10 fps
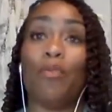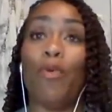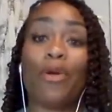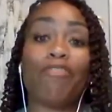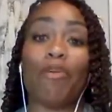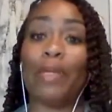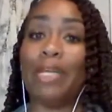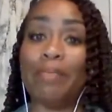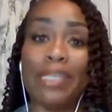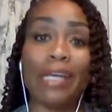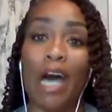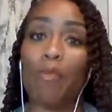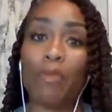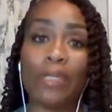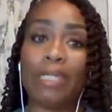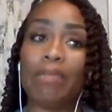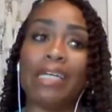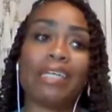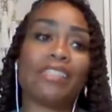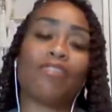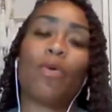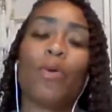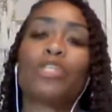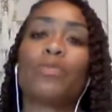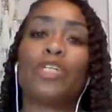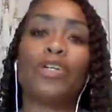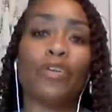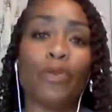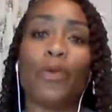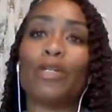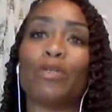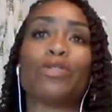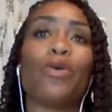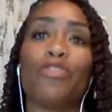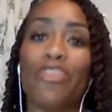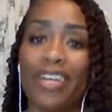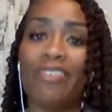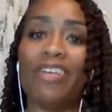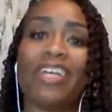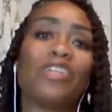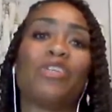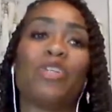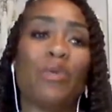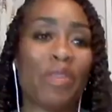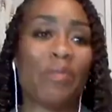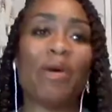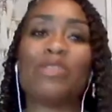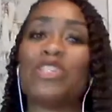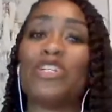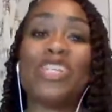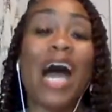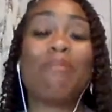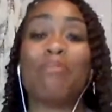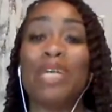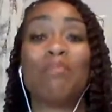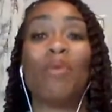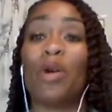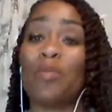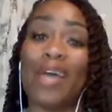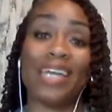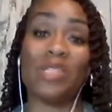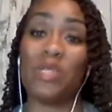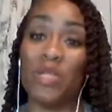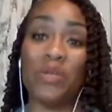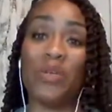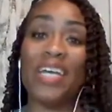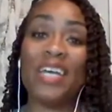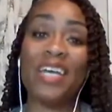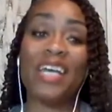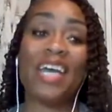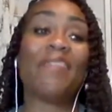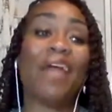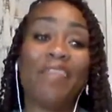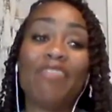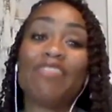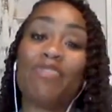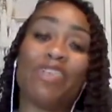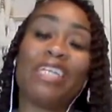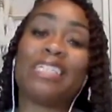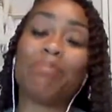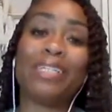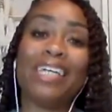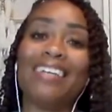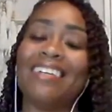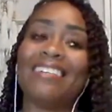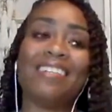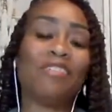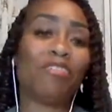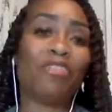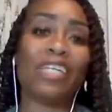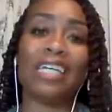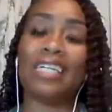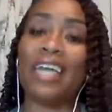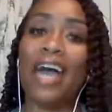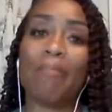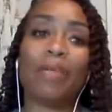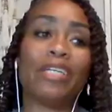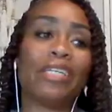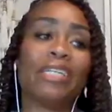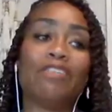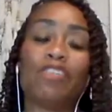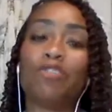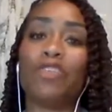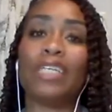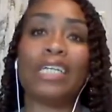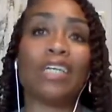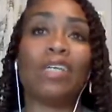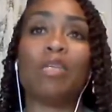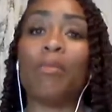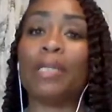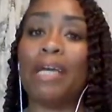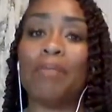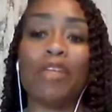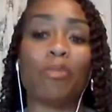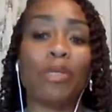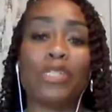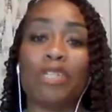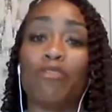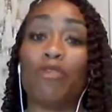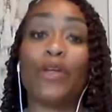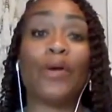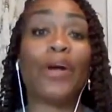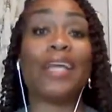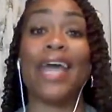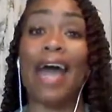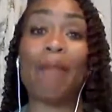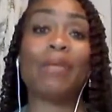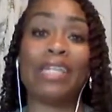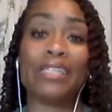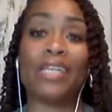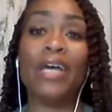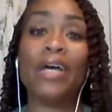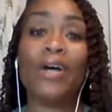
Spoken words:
pouring from an empty cup, really, because of course, when you're the one who's over giving and you're doing the most, you're not being poured back into. And that leaves you feeling depleted, and it leaves you feeling unhappy, and it leaves you feeling like you need to blame the other person for your unhappiness.